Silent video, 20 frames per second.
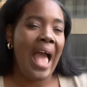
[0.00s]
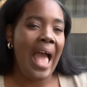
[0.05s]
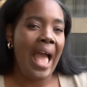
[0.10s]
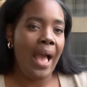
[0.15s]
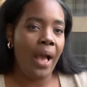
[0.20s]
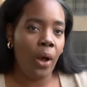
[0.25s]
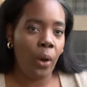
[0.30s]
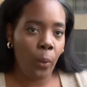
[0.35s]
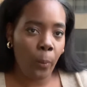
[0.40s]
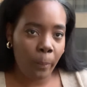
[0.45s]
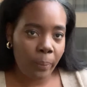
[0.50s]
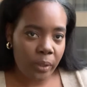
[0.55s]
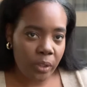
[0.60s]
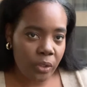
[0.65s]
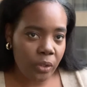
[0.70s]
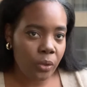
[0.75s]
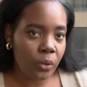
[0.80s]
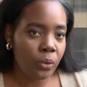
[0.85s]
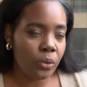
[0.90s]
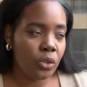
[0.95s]
help
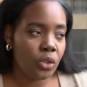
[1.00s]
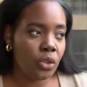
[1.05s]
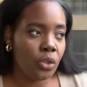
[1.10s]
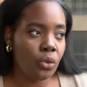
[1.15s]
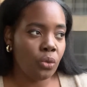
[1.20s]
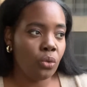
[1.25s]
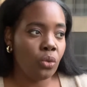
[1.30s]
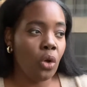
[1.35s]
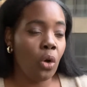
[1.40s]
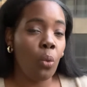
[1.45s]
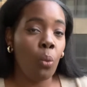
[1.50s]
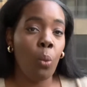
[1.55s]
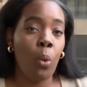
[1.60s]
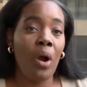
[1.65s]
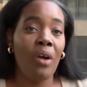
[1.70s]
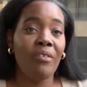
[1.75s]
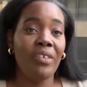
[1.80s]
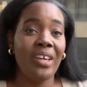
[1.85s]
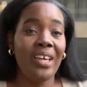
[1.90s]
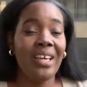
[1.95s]
you to not
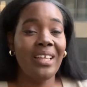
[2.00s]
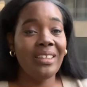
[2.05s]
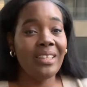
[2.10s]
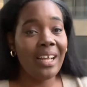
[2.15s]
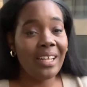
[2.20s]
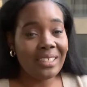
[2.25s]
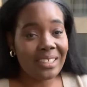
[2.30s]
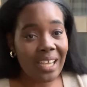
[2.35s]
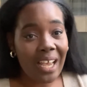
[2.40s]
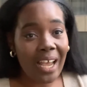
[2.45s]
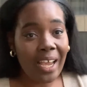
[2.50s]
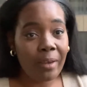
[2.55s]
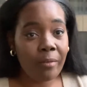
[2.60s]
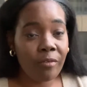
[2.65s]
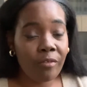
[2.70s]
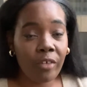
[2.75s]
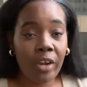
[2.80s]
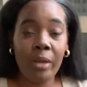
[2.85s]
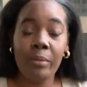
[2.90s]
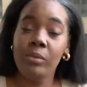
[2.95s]
worry in that time
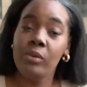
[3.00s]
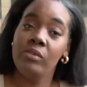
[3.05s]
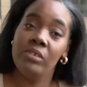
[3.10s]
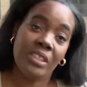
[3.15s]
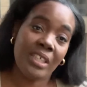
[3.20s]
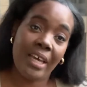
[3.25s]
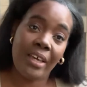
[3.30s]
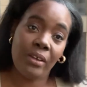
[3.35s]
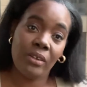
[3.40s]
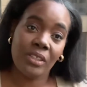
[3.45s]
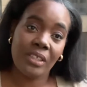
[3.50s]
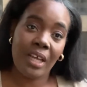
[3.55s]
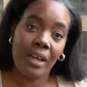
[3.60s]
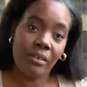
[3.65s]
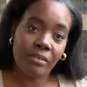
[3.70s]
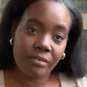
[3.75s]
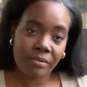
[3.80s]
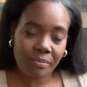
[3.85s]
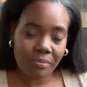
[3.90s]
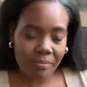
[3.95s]
frame you set yourself.
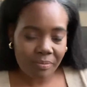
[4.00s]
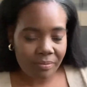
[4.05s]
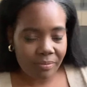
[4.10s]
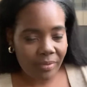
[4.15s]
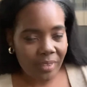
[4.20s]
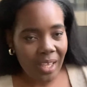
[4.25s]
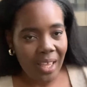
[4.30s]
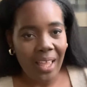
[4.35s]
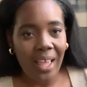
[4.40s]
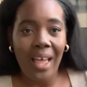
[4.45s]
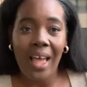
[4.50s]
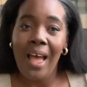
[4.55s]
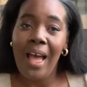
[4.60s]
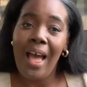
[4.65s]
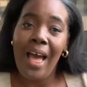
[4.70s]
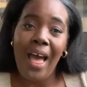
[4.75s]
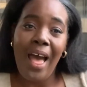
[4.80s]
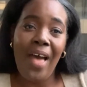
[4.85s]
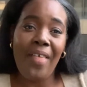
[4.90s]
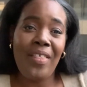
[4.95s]

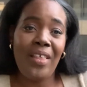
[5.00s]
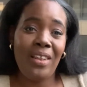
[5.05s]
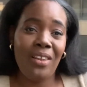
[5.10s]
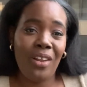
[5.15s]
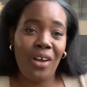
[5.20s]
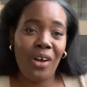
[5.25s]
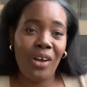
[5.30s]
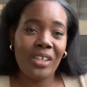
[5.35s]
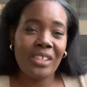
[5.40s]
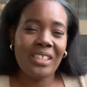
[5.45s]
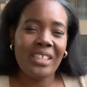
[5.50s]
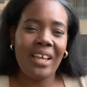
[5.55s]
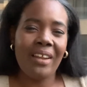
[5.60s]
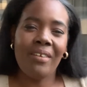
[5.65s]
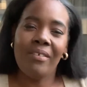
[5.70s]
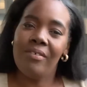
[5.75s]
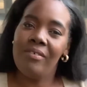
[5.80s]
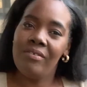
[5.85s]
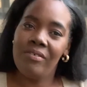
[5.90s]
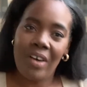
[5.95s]
And the last
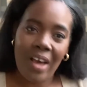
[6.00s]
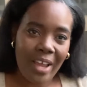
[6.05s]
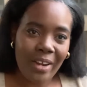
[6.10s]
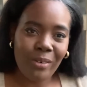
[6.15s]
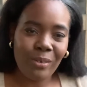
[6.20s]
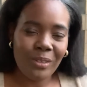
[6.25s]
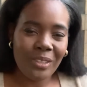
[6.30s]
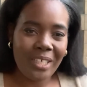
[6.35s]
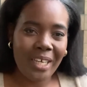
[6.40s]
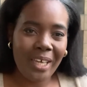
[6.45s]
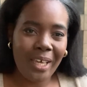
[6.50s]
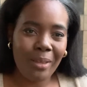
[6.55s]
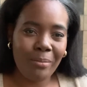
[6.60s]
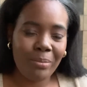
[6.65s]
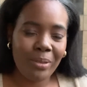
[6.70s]
and final tip: